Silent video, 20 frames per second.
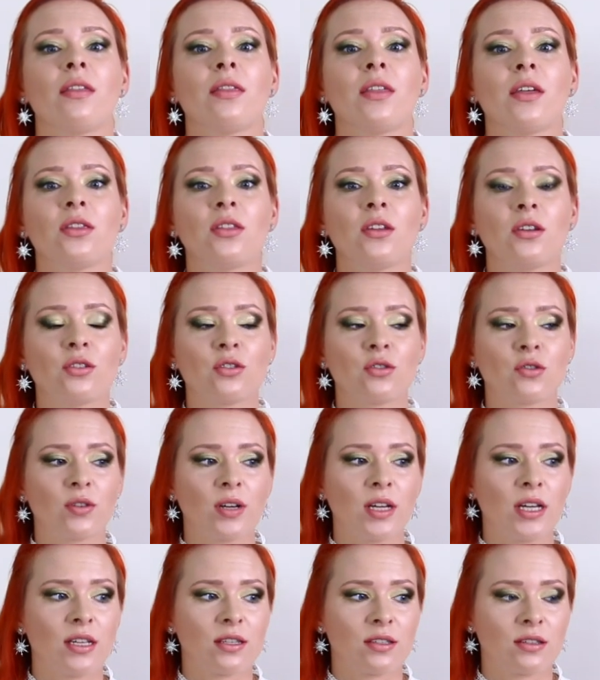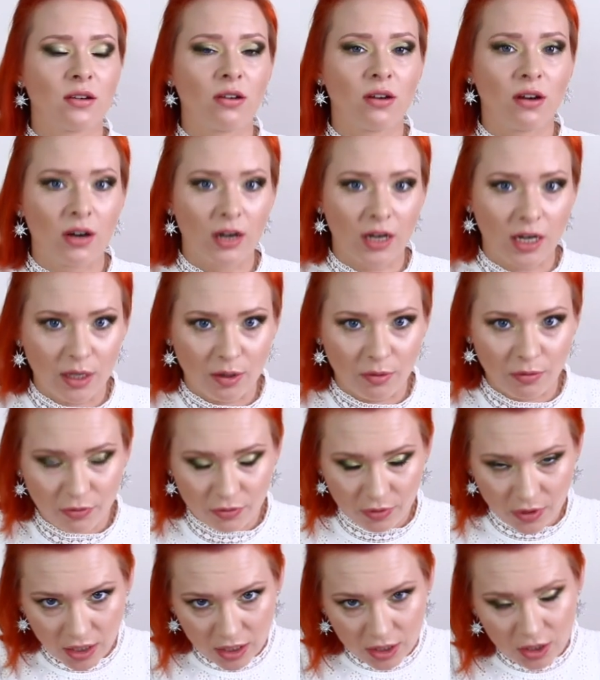that the trees are kind
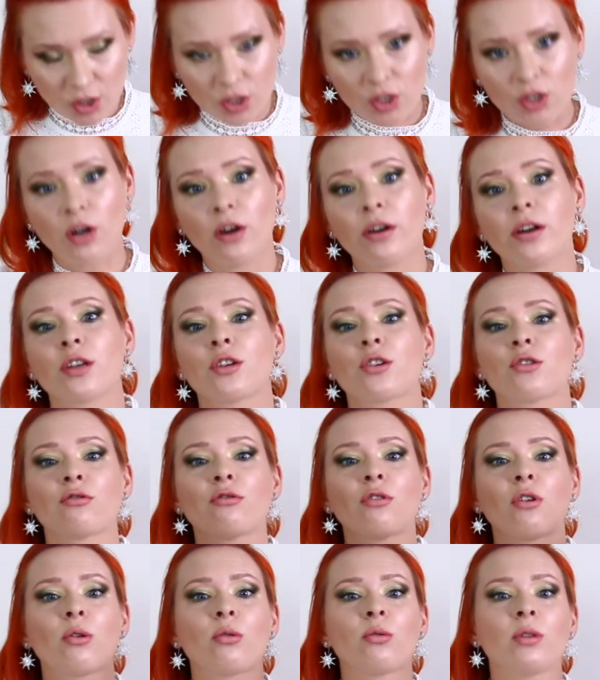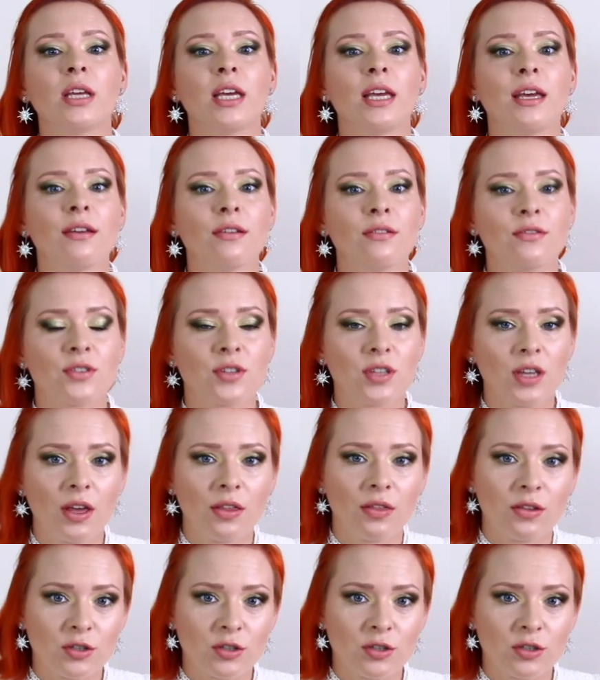of starting to grow leaves.